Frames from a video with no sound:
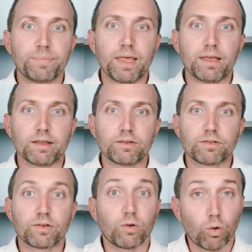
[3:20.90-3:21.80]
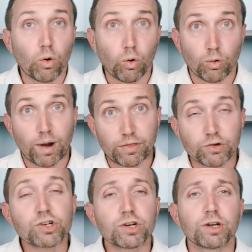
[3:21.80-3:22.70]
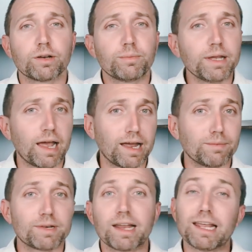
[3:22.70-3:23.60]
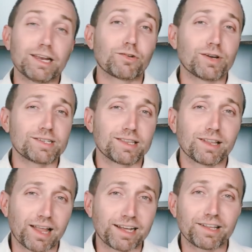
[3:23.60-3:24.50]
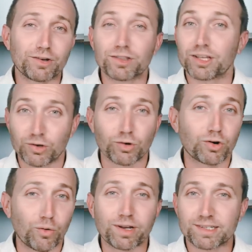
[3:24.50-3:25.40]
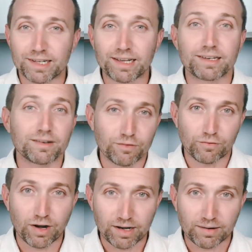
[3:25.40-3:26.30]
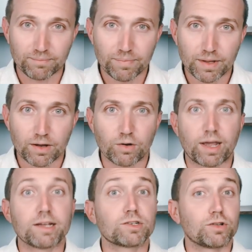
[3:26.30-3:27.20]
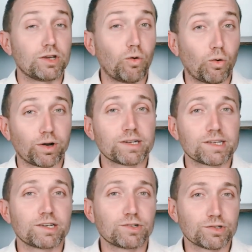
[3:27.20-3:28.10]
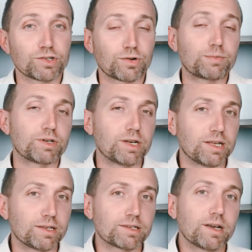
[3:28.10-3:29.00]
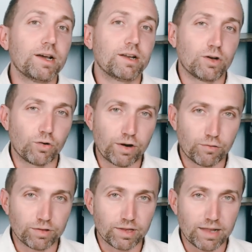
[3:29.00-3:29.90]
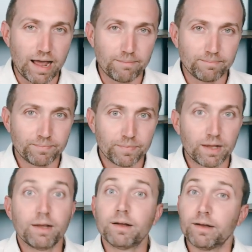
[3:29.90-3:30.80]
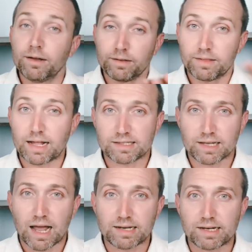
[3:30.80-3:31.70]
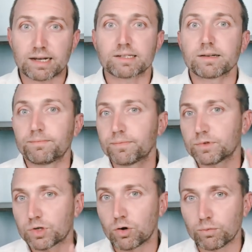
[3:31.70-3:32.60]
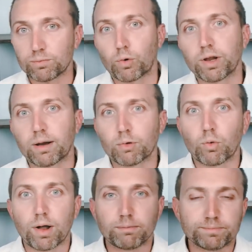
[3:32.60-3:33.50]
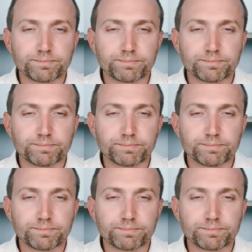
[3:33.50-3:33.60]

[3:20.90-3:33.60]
is, or rather should be, aimed at increasing the likelihood that you're going to get funding. Okay, so the organizational description is no different than that. That's the context. So point number one,